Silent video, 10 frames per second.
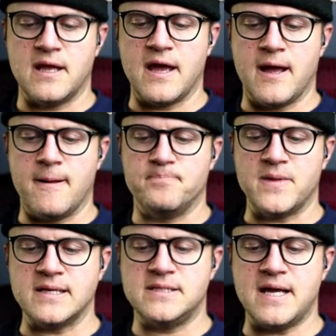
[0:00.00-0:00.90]

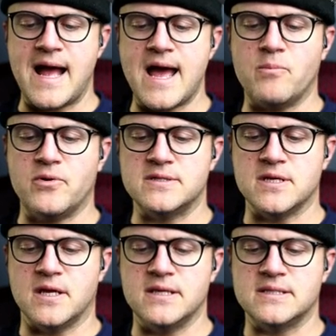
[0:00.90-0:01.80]

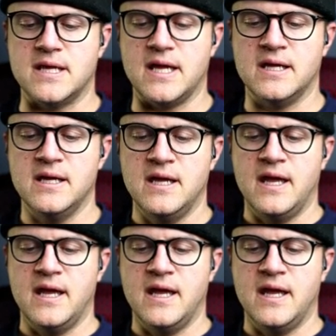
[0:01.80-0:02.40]
outputs on this thing